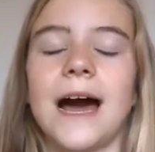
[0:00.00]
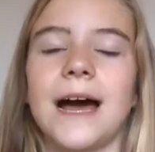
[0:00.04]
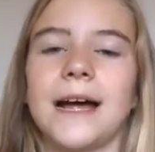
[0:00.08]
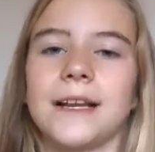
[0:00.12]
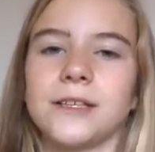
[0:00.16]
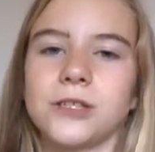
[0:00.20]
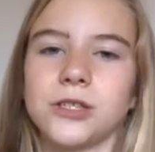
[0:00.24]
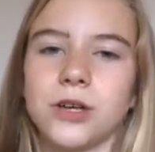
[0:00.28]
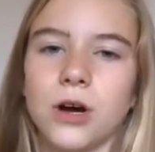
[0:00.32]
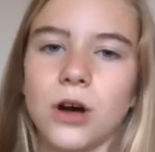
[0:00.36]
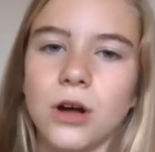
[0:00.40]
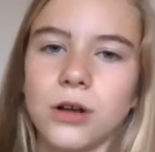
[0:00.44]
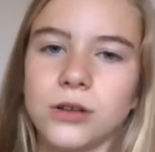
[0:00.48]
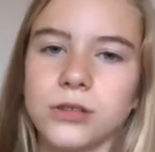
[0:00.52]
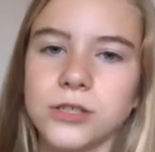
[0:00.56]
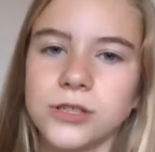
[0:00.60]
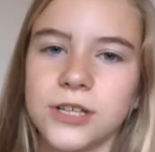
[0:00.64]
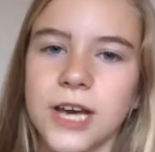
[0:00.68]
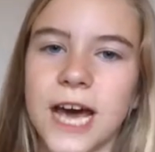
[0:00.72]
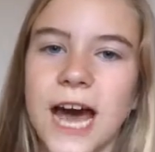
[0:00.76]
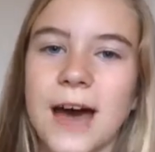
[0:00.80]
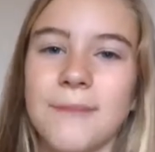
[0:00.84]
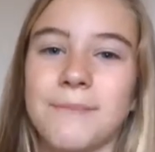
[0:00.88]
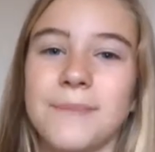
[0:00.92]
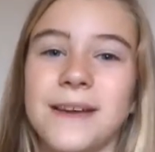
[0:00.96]
And
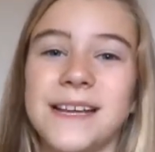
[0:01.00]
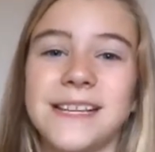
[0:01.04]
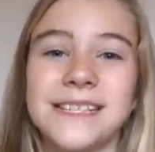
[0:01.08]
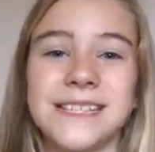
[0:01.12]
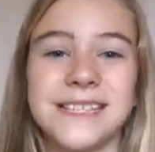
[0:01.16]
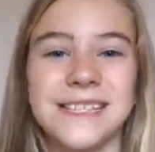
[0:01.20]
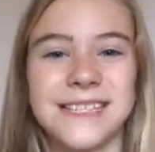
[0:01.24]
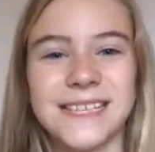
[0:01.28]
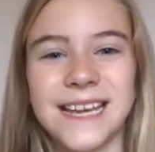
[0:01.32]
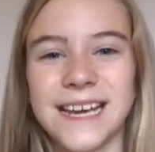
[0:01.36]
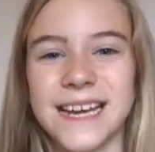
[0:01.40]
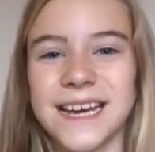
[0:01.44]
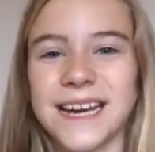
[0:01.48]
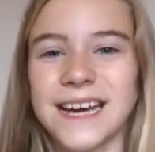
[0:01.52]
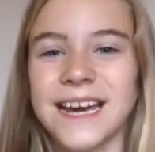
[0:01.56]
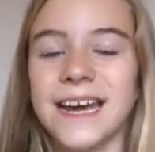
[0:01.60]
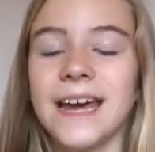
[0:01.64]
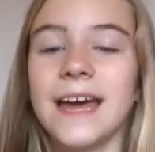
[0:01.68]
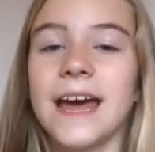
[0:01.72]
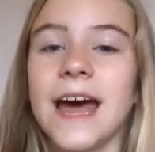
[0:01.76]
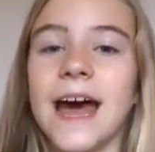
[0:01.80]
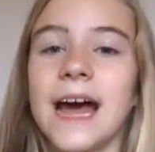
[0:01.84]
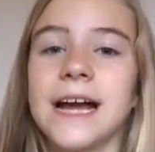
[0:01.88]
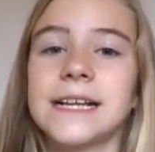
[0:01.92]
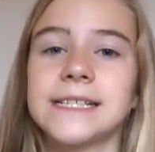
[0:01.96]
also, I've been sick
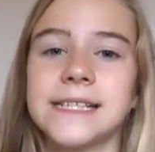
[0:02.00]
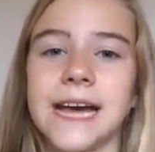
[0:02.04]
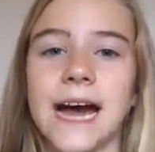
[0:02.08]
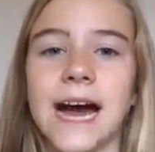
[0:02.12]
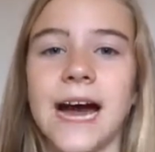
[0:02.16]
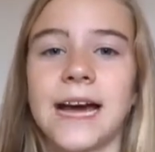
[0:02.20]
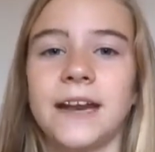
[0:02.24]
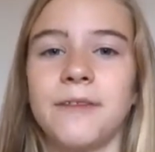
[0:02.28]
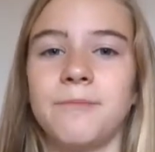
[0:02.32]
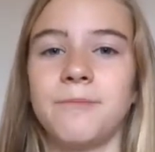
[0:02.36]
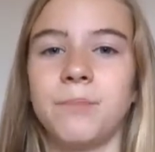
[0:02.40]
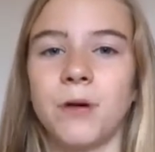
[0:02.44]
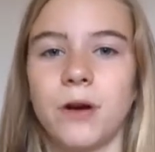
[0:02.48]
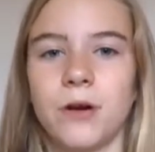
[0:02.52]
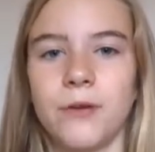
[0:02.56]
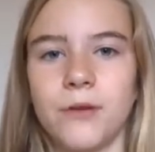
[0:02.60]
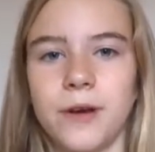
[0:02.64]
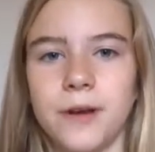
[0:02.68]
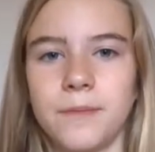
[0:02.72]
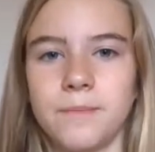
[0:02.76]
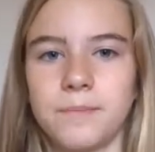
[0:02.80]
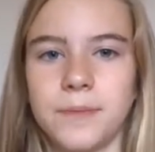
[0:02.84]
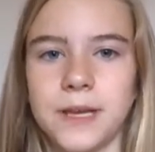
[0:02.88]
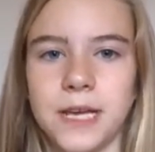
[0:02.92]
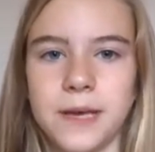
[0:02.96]
and tired of
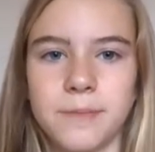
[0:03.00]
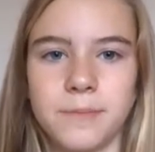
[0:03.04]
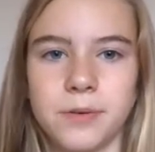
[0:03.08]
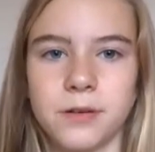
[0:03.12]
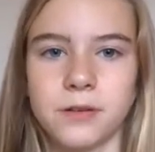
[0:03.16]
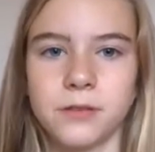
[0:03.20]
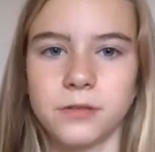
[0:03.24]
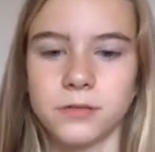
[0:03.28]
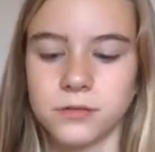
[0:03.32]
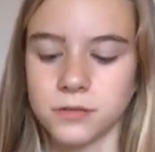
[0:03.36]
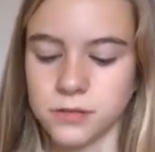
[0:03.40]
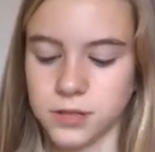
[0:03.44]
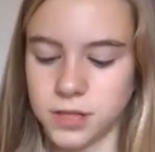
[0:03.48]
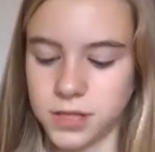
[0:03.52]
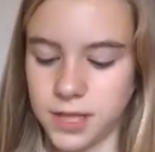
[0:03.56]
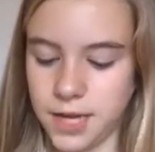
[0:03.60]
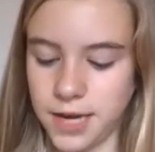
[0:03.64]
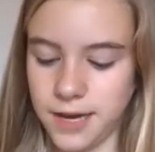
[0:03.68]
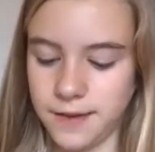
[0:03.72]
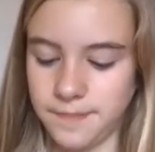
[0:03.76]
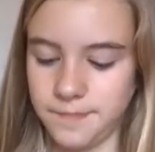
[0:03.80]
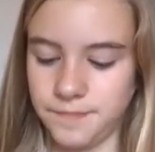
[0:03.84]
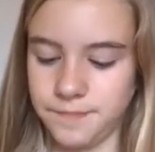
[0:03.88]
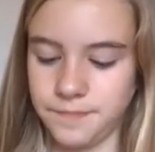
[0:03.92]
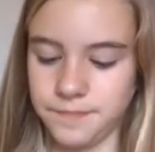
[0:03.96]
borrowing people's
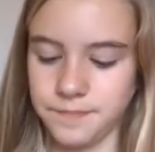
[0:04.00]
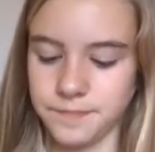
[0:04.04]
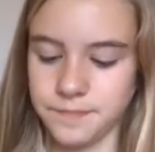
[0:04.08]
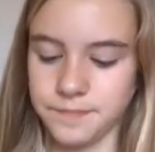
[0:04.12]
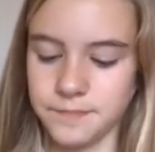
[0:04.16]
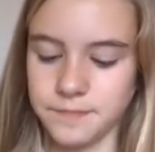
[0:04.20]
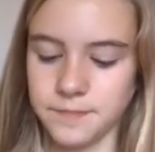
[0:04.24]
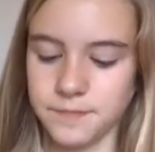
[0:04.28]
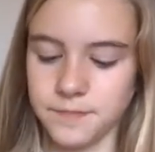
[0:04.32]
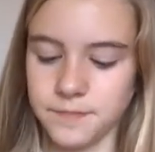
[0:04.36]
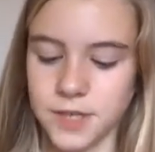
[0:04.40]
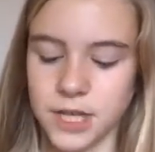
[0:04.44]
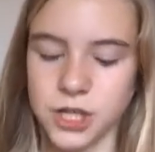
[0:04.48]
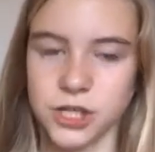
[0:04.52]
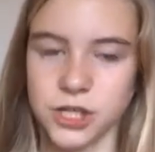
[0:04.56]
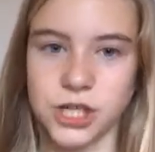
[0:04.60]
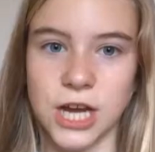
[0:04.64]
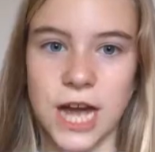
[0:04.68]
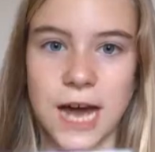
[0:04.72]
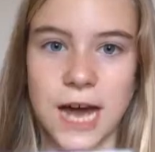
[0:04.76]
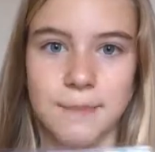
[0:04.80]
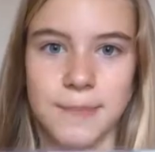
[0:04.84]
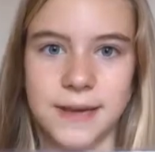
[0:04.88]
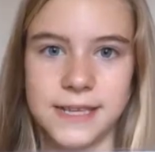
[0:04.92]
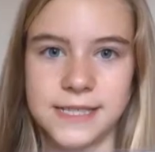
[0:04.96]

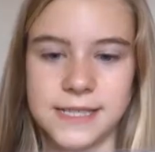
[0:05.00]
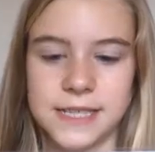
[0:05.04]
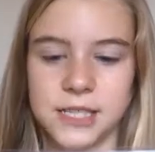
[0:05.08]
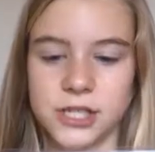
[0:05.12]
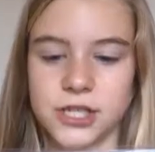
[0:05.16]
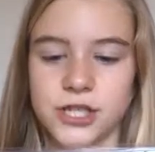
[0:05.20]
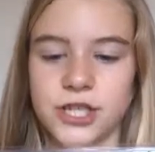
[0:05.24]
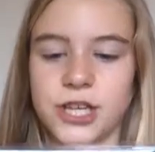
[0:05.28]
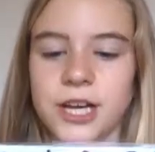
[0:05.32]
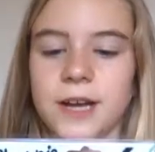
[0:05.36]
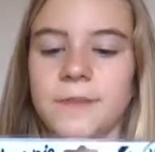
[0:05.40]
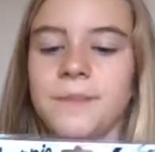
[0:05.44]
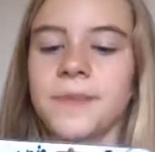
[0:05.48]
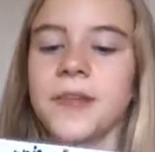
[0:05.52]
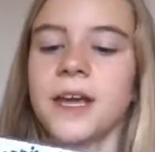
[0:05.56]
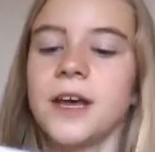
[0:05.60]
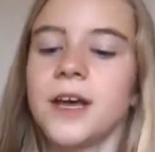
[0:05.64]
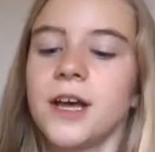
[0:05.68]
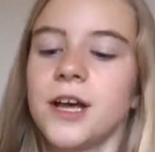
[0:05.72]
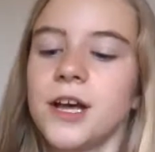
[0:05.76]
Sharpies this year.